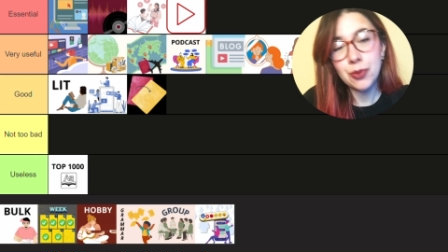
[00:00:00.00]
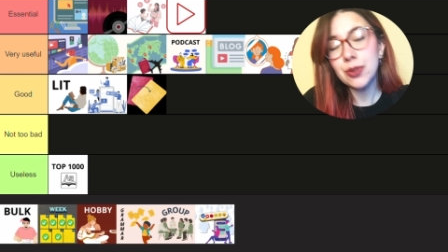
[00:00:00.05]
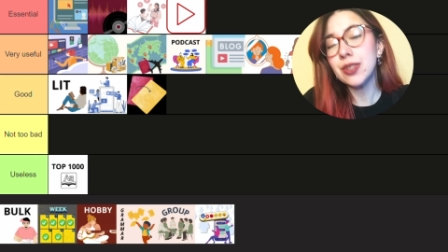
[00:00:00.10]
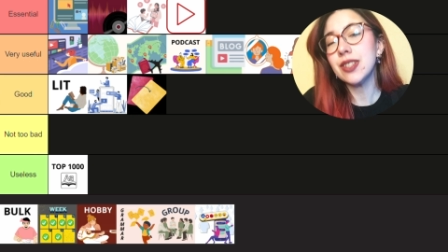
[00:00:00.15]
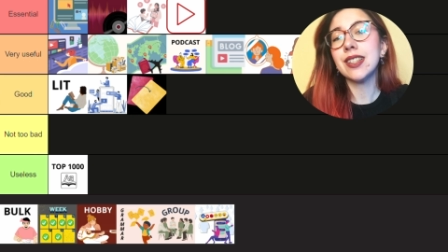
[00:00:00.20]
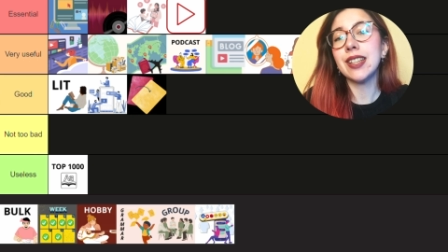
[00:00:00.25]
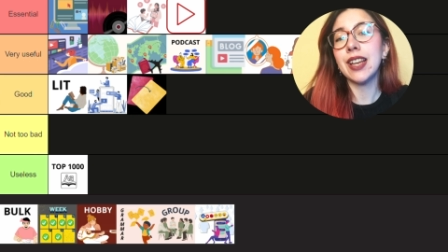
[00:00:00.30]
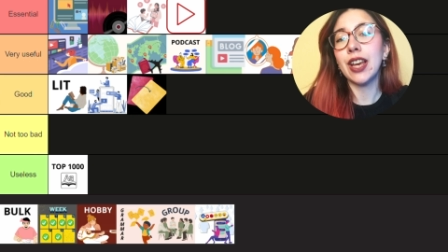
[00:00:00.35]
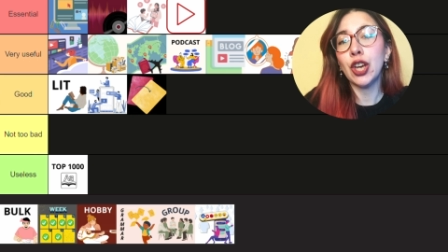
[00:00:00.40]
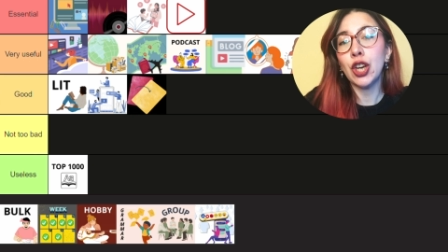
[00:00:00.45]
would
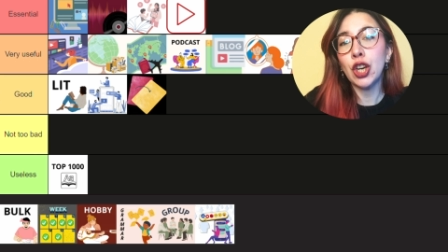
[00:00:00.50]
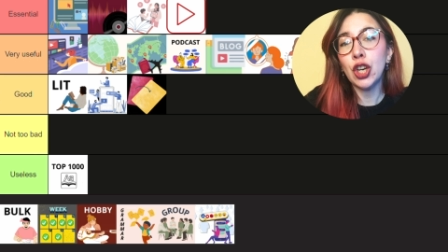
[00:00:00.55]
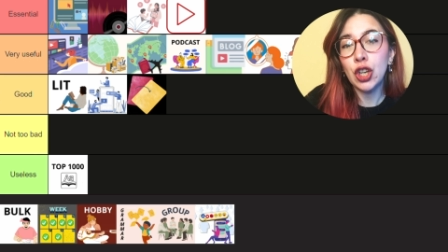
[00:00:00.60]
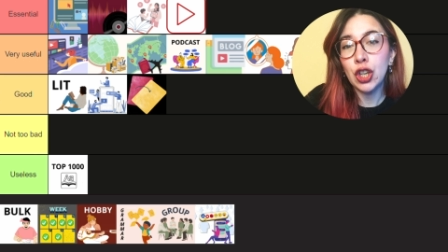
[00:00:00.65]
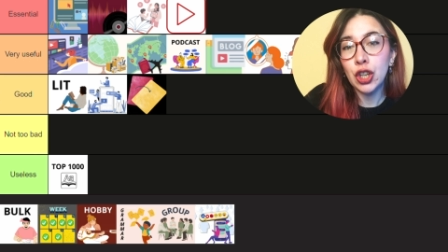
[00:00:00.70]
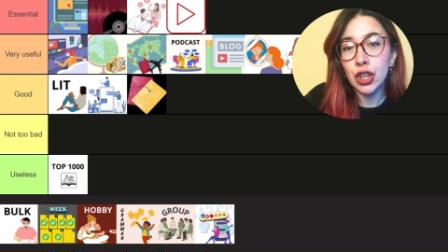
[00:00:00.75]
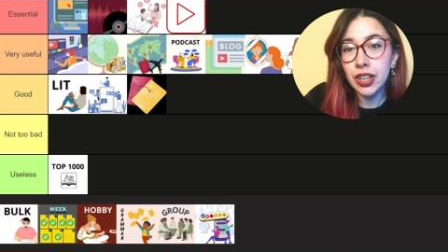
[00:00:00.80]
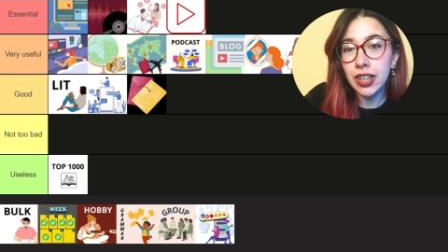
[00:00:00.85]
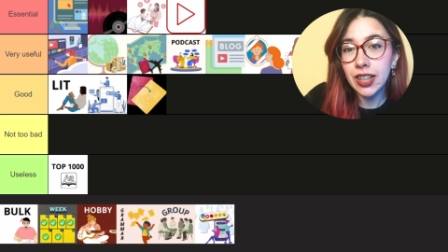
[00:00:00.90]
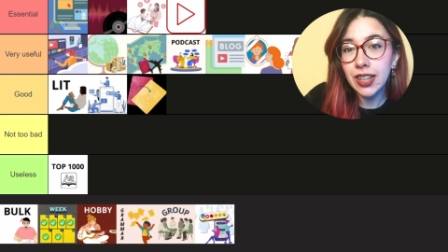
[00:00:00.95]
say
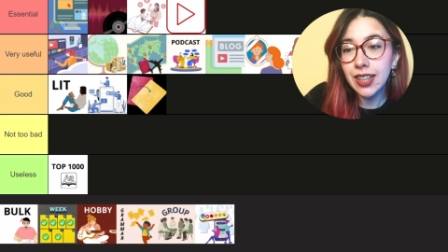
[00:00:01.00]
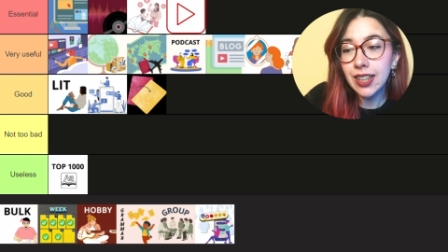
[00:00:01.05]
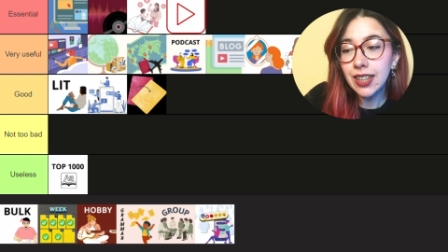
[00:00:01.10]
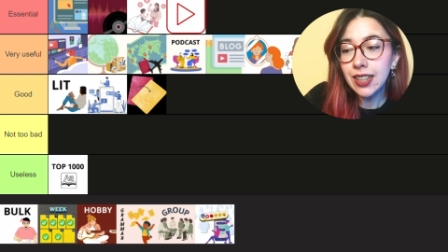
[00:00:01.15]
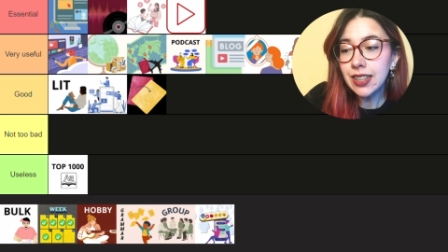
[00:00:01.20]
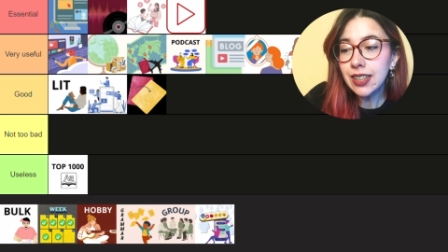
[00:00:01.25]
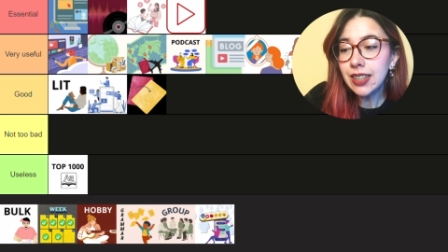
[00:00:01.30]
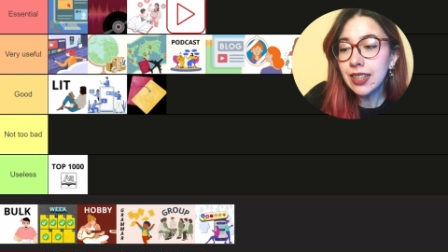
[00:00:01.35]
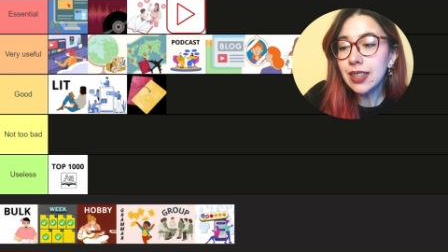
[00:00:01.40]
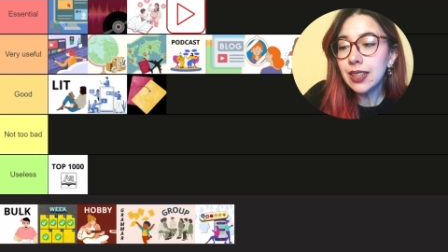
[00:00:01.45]
good
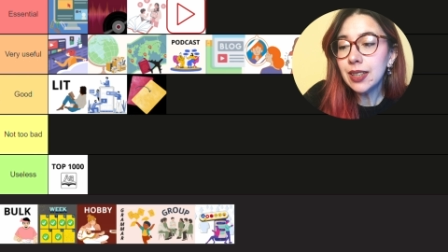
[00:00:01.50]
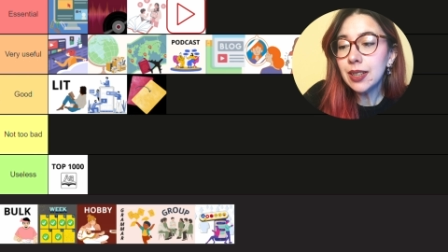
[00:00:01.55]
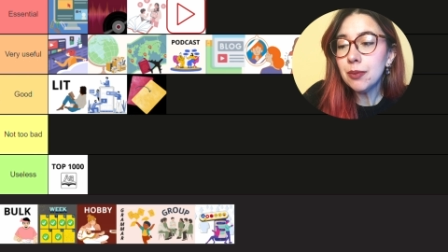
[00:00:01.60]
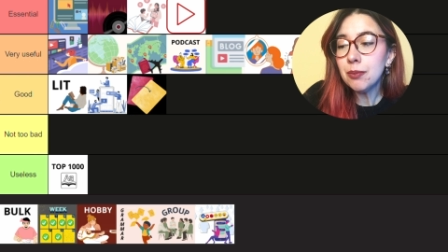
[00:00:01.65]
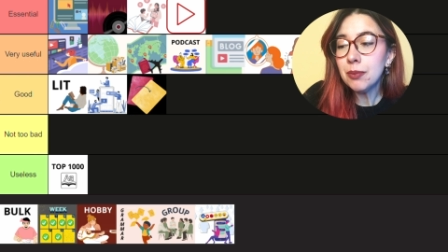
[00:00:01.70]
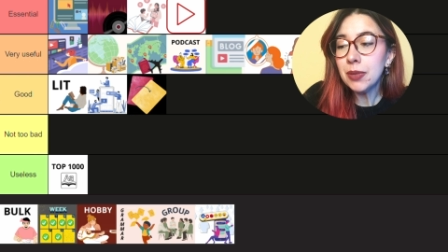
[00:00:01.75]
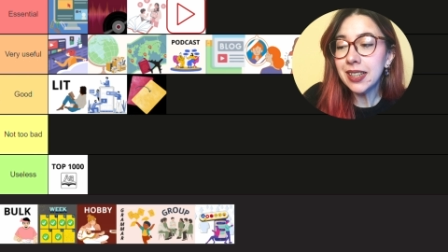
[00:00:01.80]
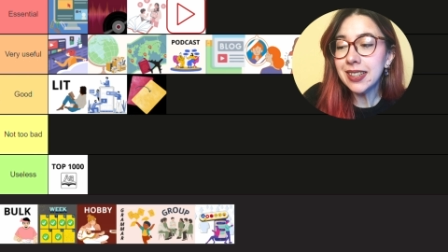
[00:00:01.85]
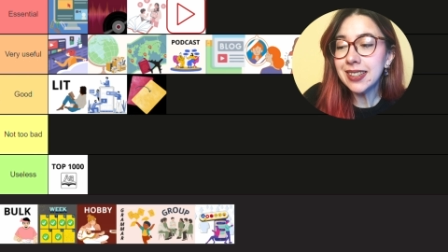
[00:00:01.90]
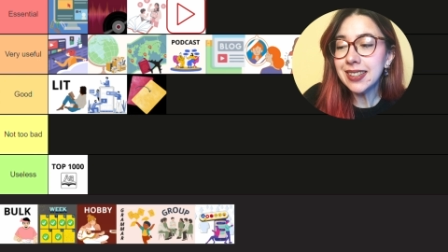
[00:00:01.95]

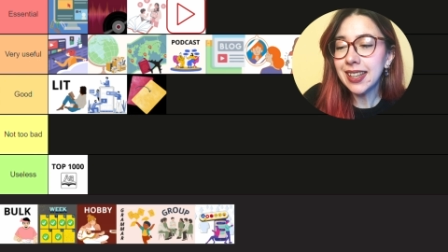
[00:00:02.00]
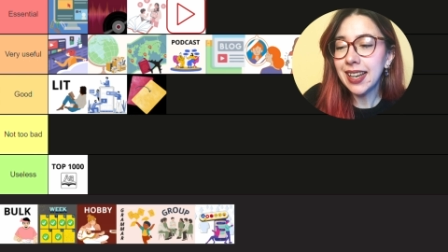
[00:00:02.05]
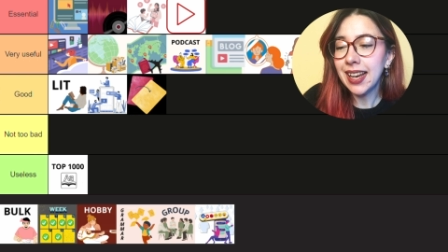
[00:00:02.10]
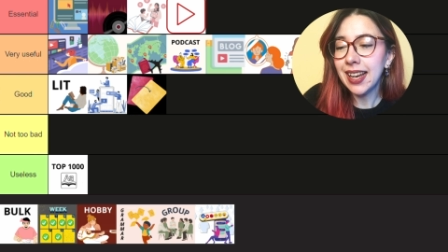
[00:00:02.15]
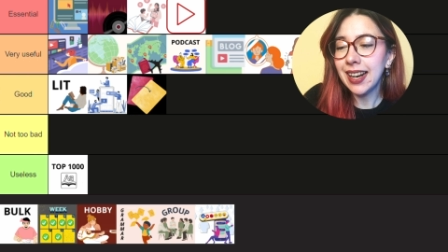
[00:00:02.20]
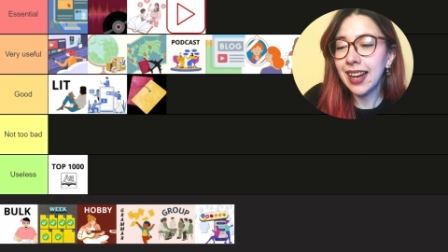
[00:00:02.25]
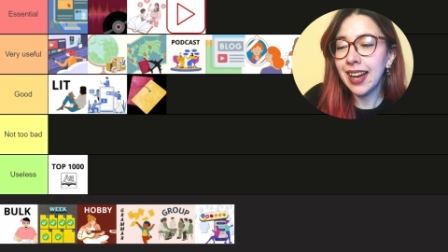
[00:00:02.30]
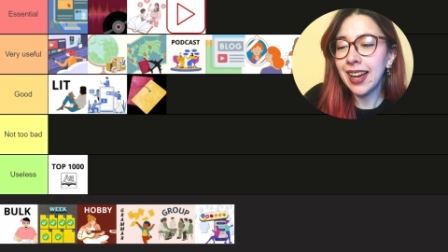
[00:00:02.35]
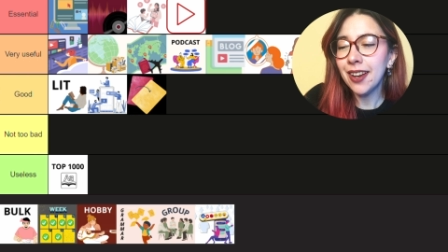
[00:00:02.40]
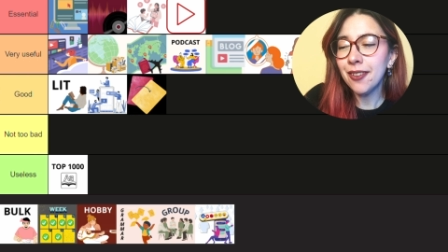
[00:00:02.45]
because,
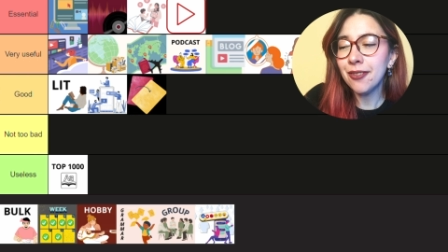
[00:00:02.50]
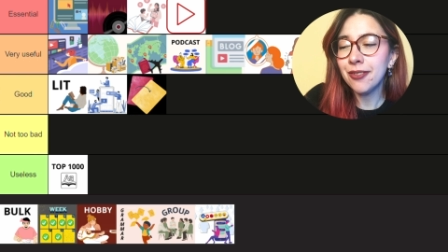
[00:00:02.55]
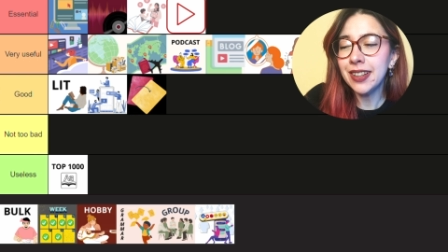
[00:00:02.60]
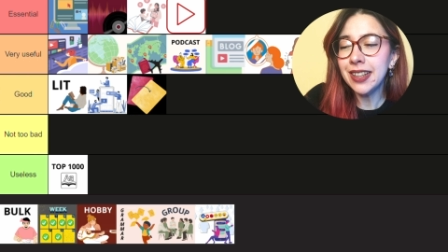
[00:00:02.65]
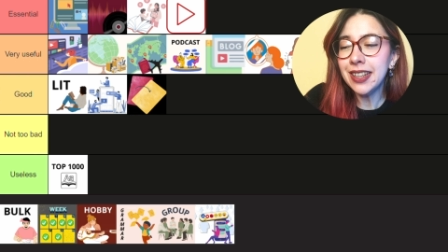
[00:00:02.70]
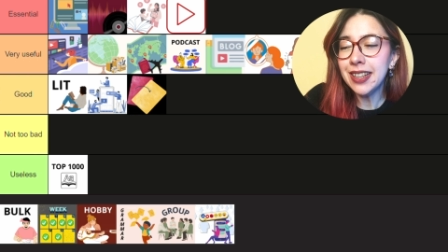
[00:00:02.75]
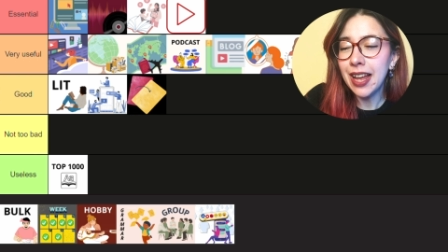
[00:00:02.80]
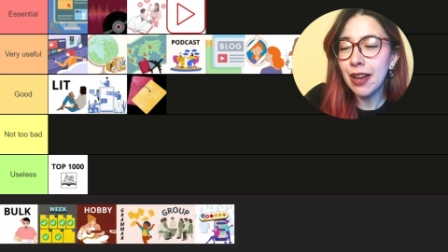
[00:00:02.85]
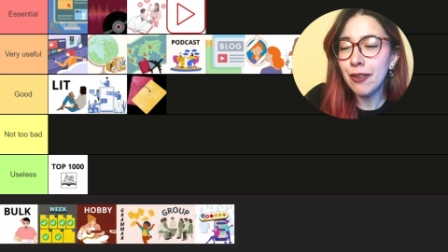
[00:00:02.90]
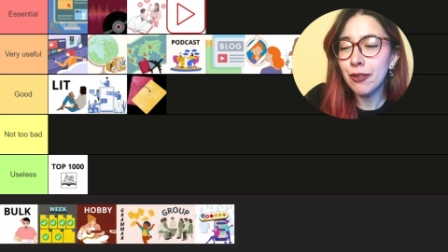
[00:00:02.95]
again, I have
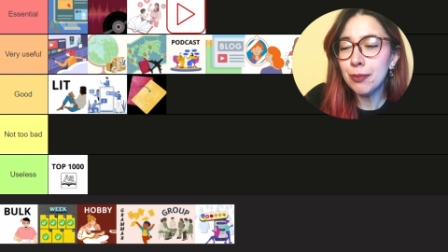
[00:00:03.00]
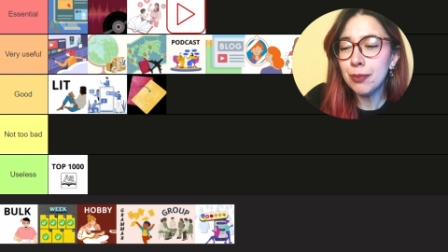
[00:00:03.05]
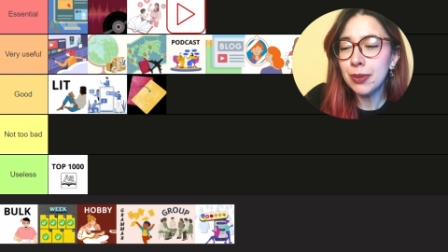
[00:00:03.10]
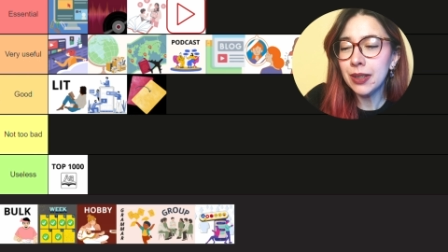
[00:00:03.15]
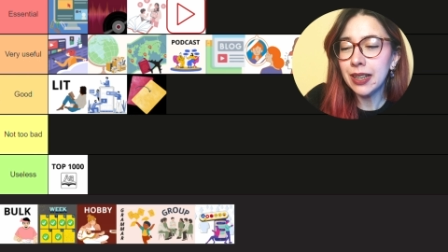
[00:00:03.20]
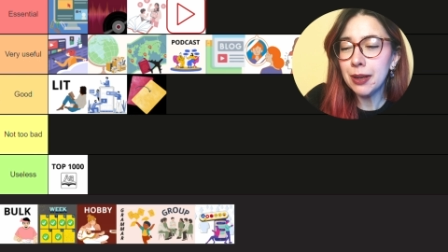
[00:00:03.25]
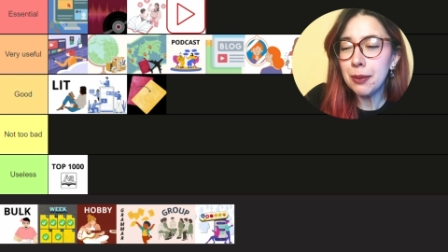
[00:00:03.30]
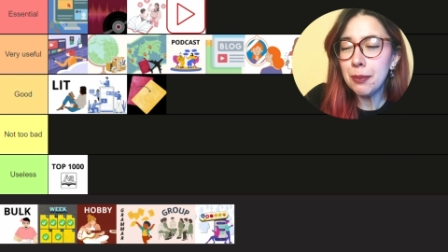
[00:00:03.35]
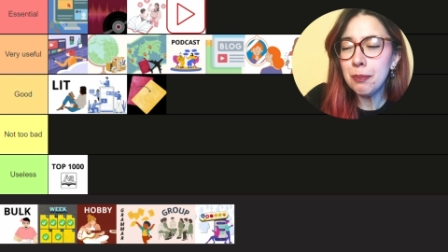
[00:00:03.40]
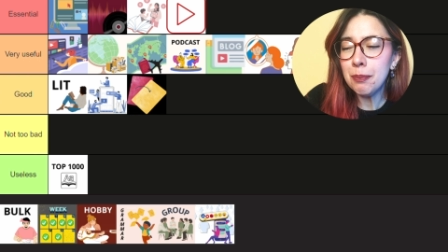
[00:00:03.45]
never
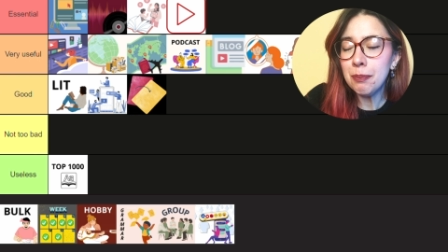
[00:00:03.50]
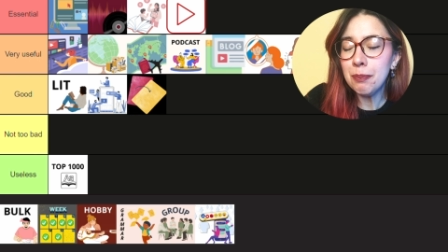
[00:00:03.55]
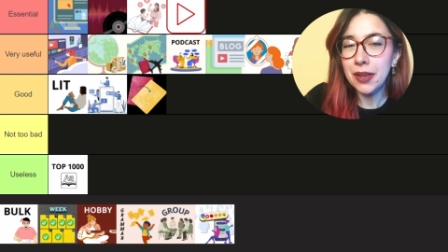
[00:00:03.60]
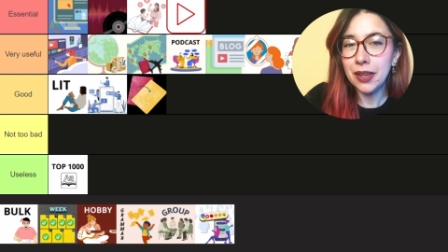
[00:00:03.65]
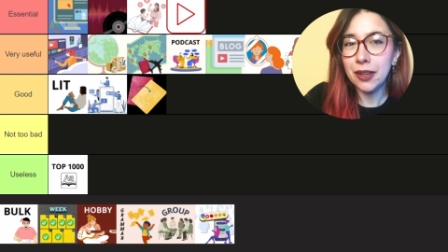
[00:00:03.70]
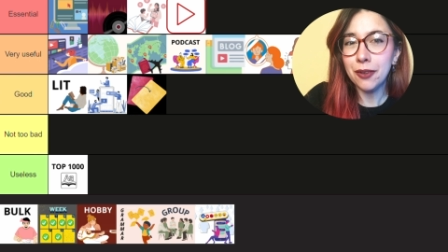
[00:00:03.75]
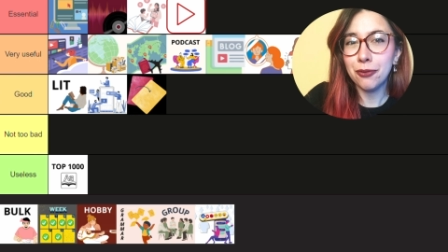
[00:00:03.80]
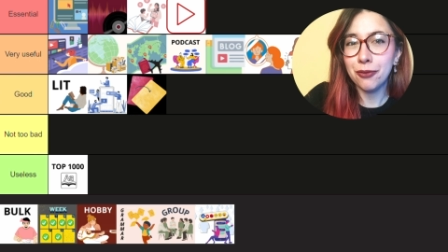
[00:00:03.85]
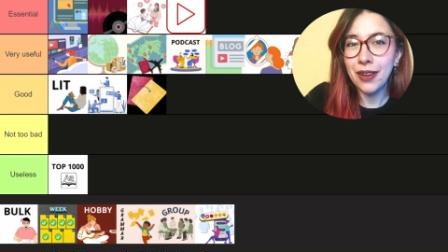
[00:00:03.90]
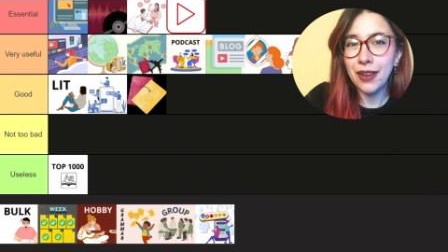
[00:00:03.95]
been a
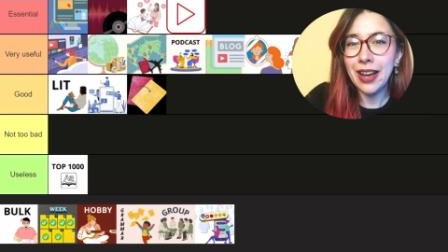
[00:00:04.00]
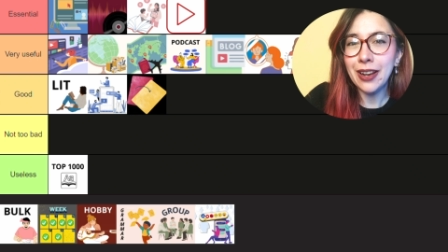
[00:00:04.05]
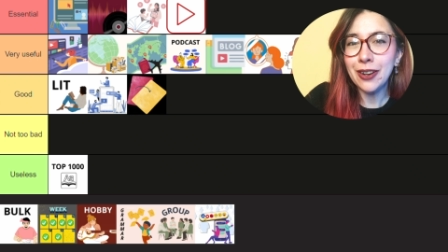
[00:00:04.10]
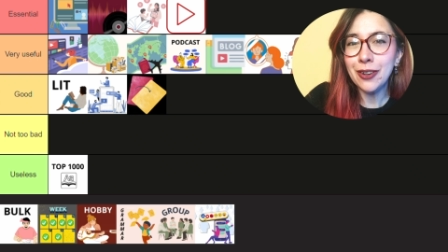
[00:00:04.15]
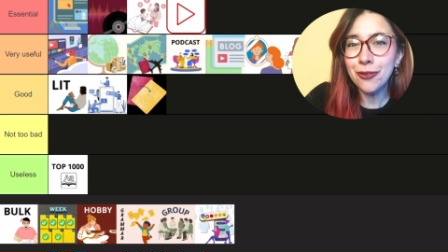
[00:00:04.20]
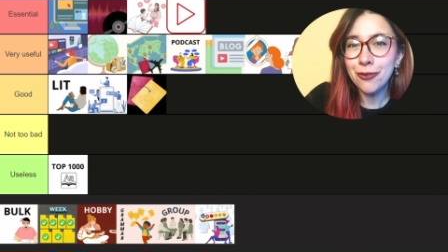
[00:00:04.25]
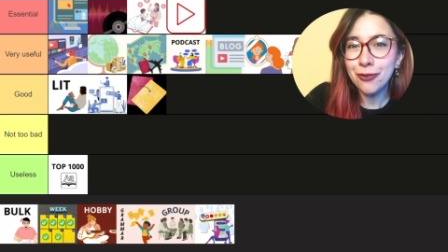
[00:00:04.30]
big fan of